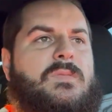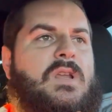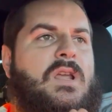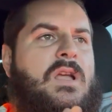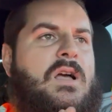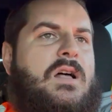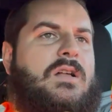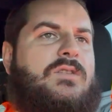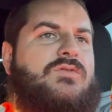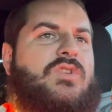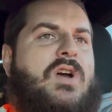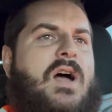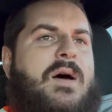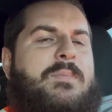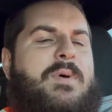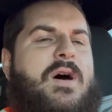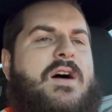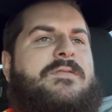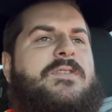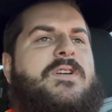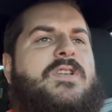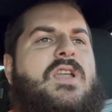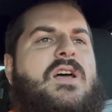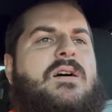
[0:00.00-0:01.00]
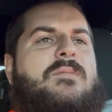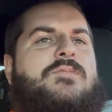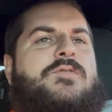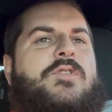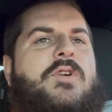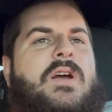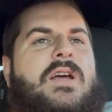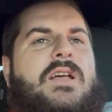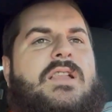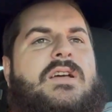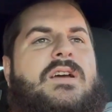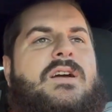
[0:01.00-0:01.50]
I'll drop off a dump
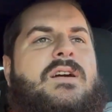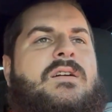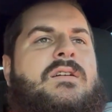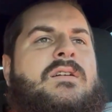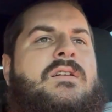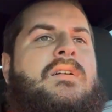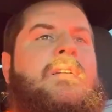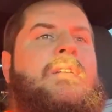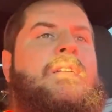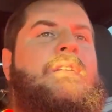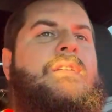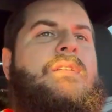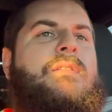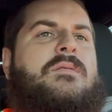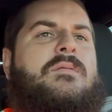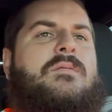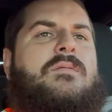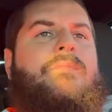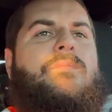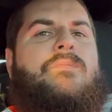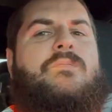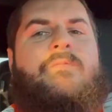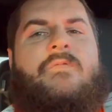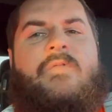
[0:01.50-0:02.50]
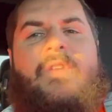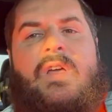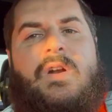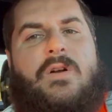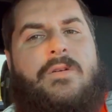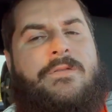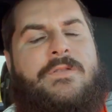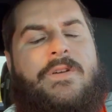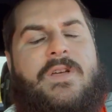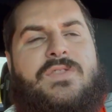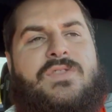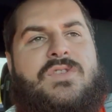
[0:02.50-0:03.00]
trailer. It'll
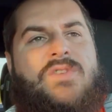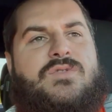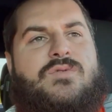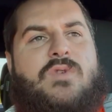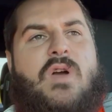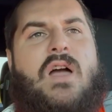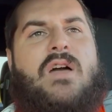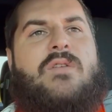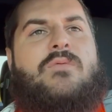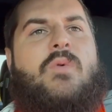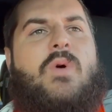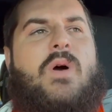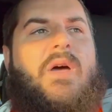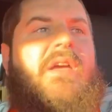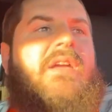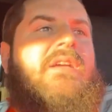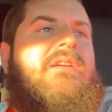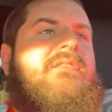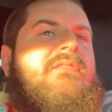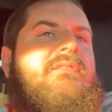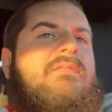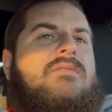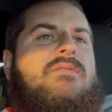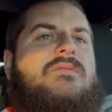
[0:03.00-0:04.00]
fit in the driveway.